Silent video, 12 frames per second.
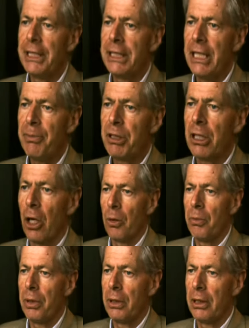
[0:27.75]
steep
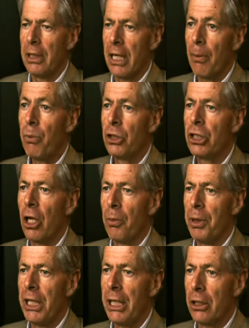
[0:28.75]
slope, an
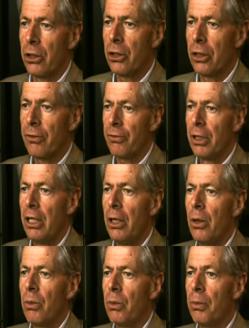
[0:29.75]
upward-sloping yield curve,
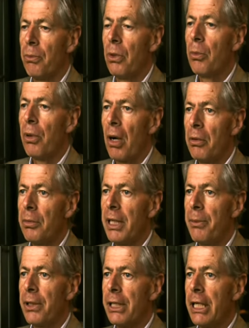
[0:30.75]
will
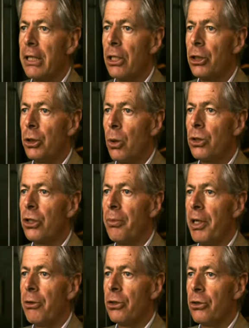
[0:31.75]
probably predict that
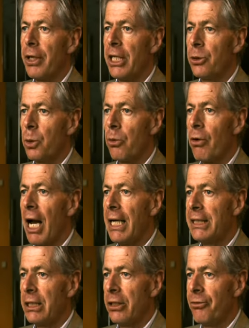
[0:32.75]
short-term interest rates will
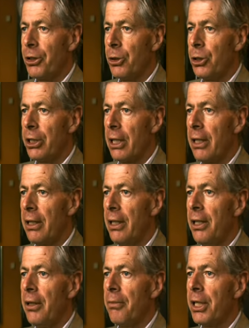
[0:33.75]
rise in the future,
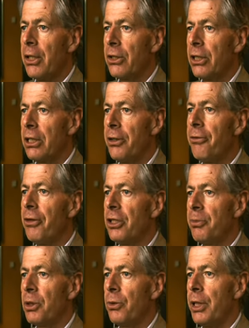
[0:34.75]
because the
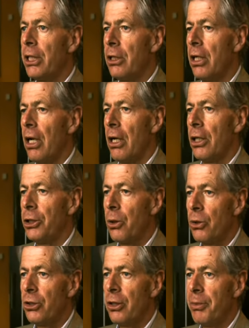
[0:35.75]
difference between
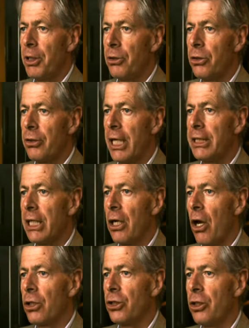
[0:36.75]
short-term interest rates and
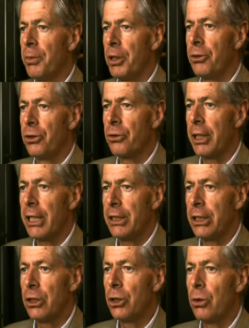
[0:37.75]
long-term interest
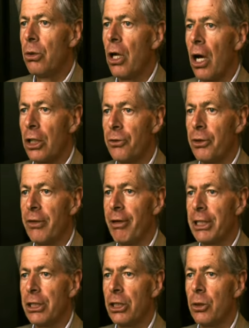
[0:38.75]
rates is too large for
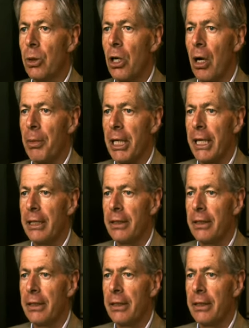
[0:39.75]
investors to accommodate.